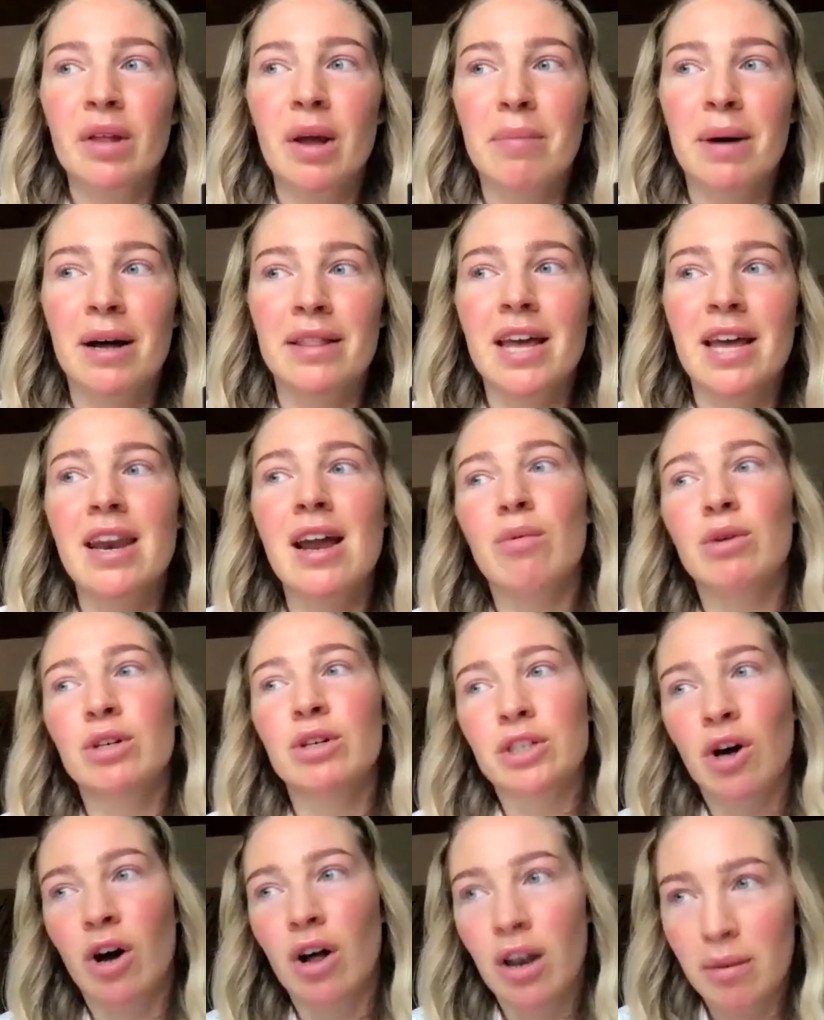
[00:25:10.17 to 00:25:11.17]
But then I was
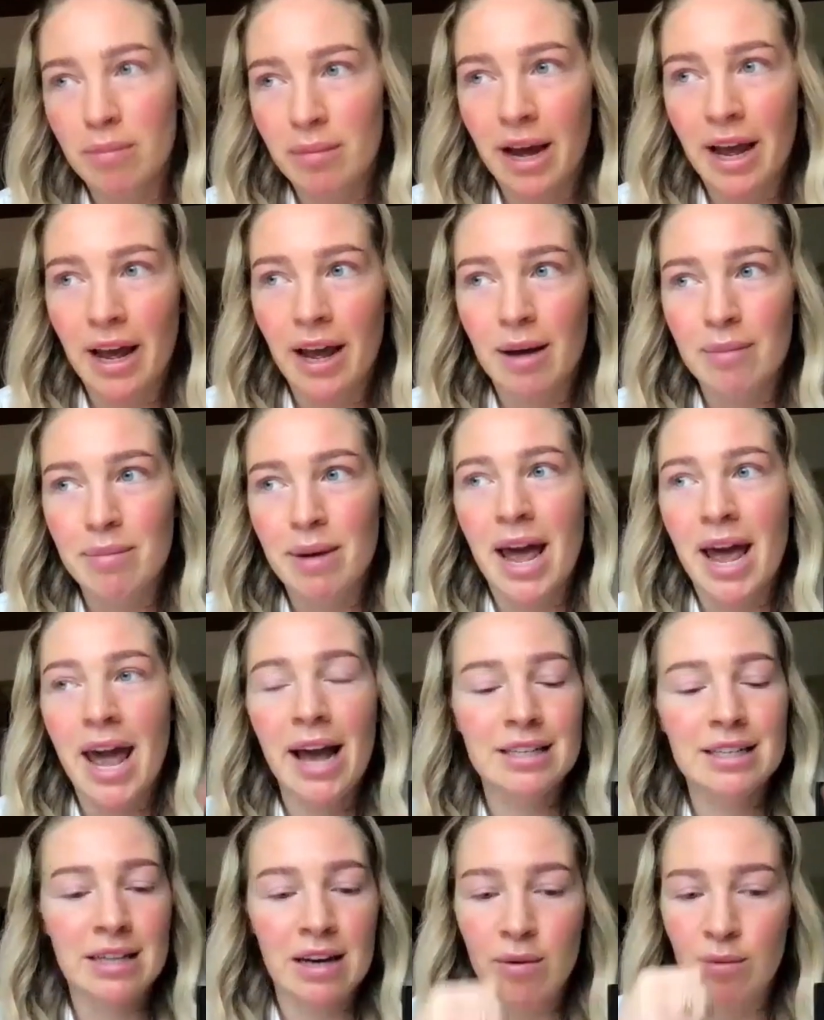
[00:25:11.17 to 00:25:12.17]
calling my, my
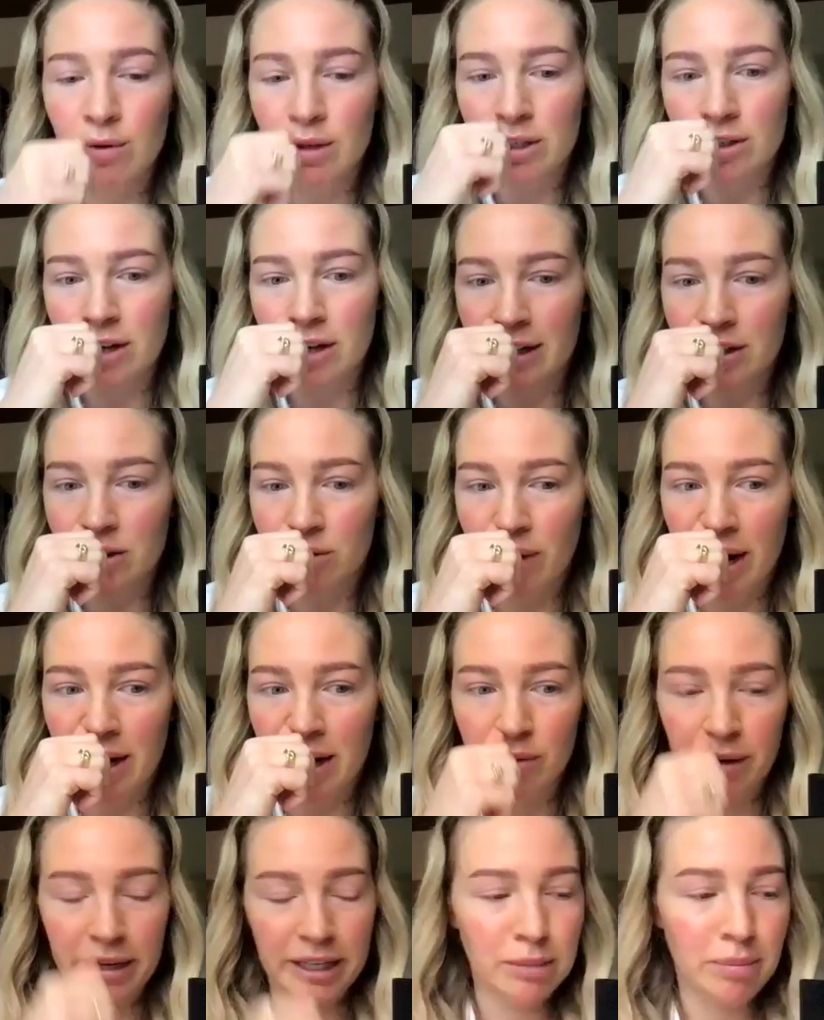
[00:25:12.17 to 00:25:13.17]
ex and I was like trying
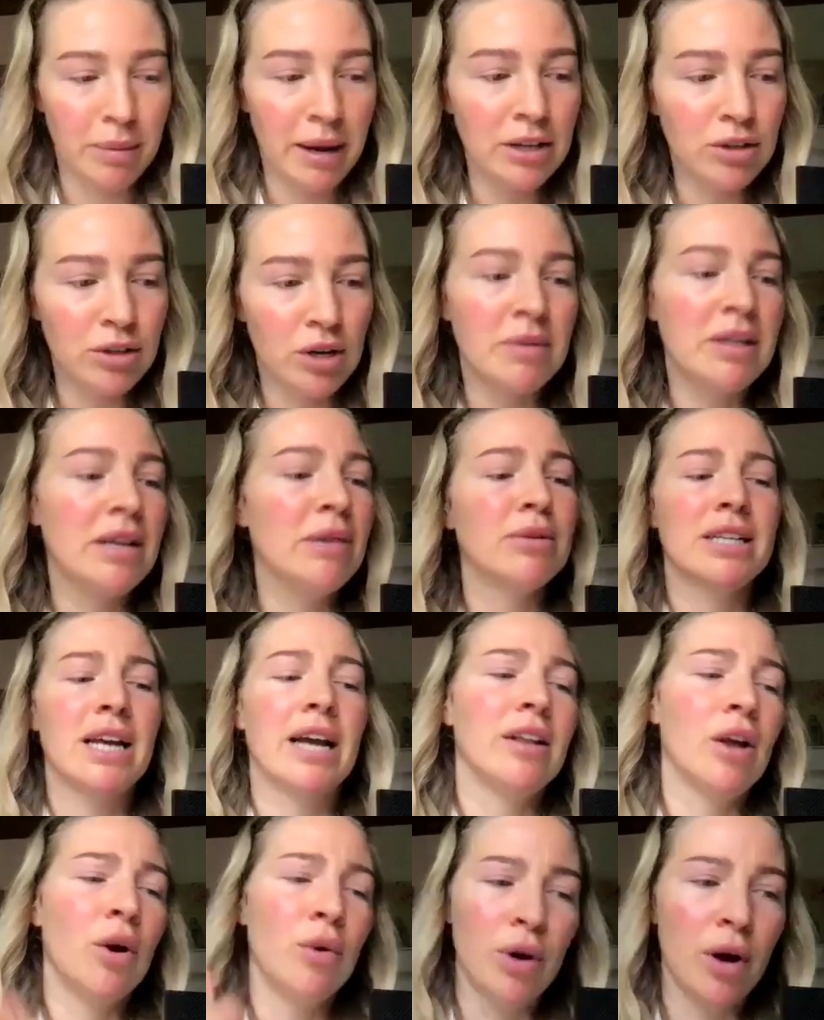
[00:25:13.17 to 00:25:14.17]
to explain to him. He was like,
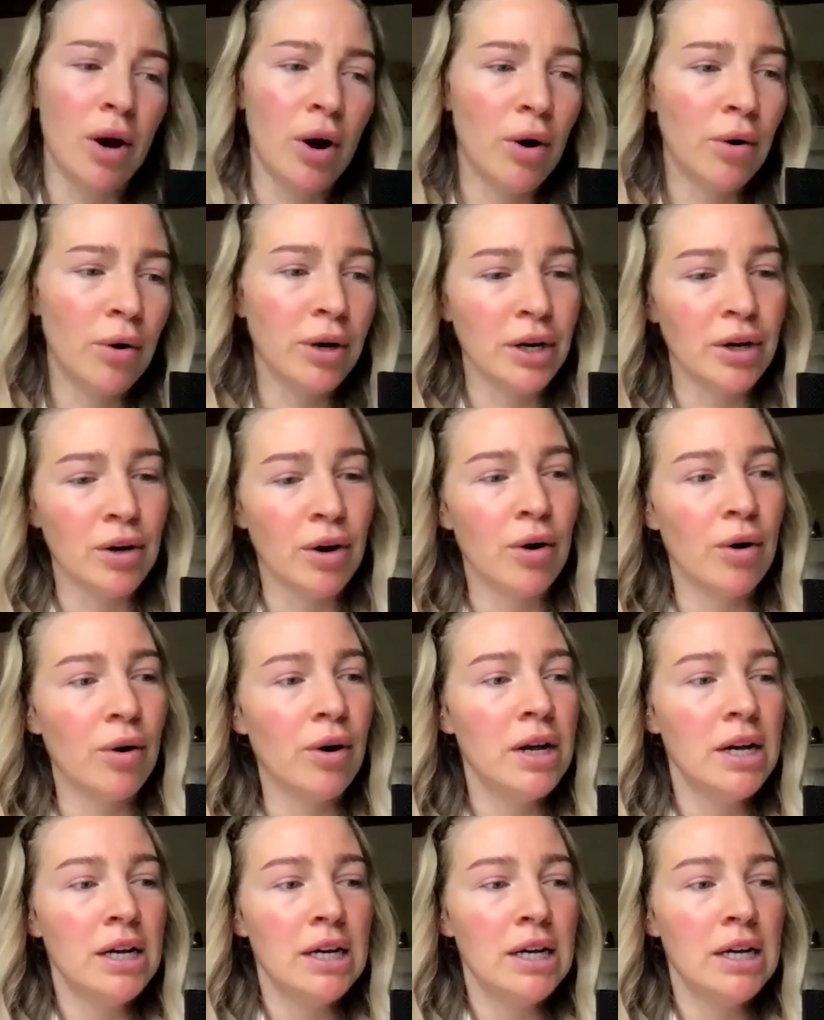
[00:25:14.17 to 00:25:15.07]
no, no, you know,